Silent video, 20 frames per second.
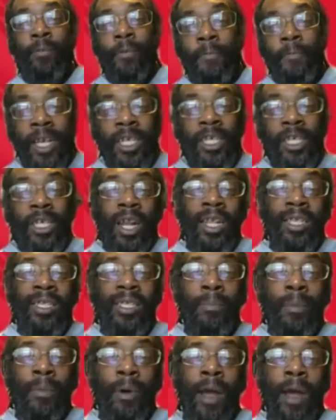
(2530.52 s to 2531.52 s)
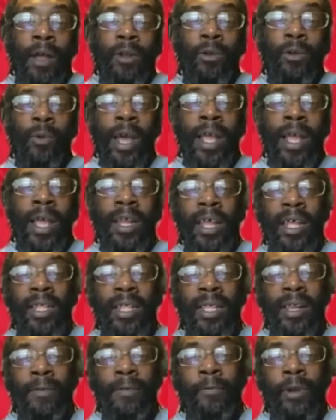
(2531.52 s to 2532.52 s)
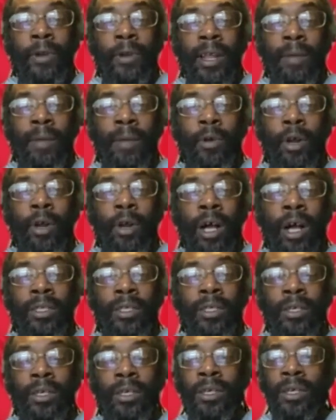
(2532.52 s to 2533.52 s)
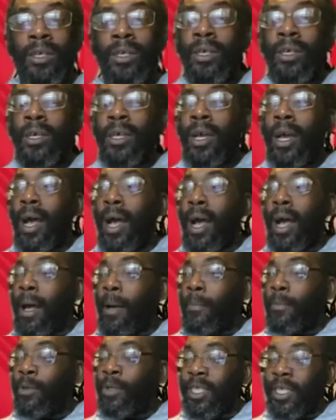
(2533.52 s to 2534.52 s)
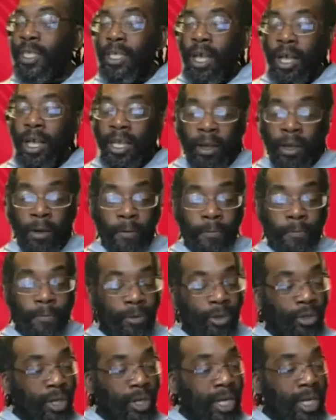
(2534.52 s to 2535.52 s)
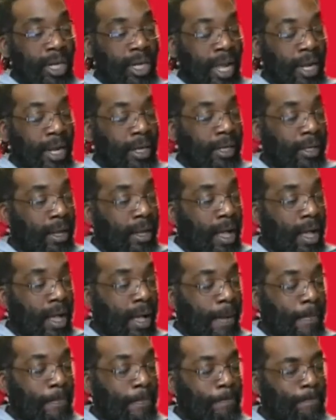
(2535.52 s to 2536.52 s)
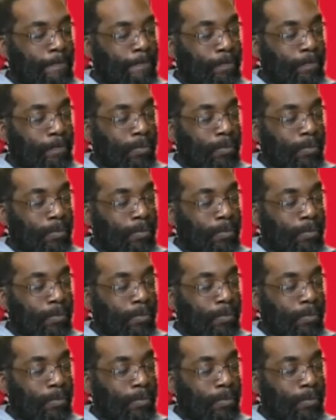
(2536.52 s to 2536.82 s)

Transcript: professionalism around the way that they're delivering their products. Um, who's the young girl from Trinidad? Um,